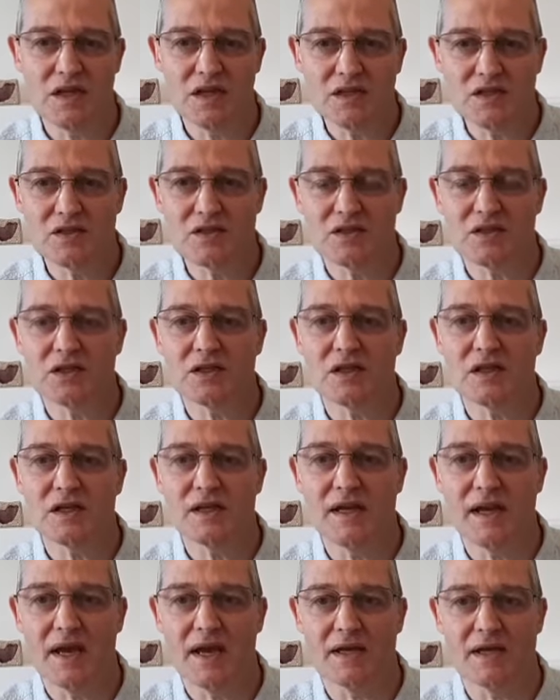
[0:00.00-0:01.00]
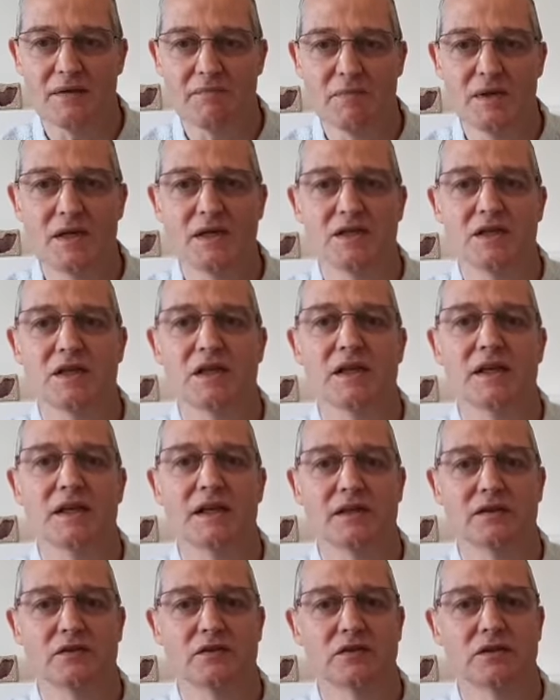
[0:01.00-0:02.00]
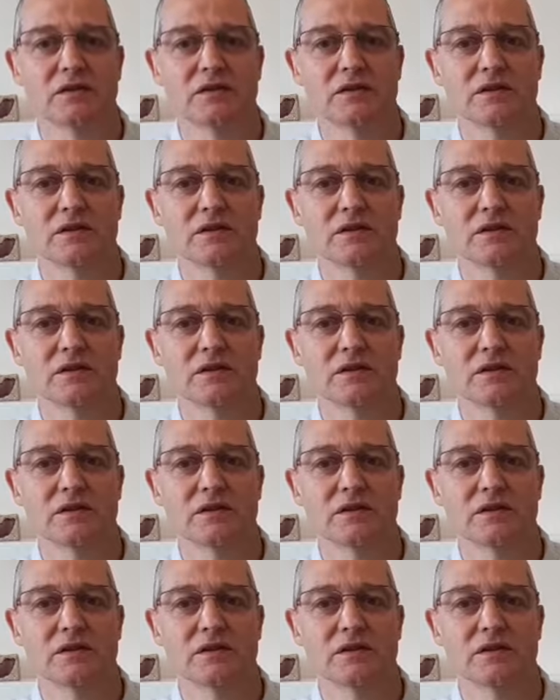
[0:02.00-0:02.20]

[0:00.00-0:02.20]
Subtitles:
instantly and immediately healed.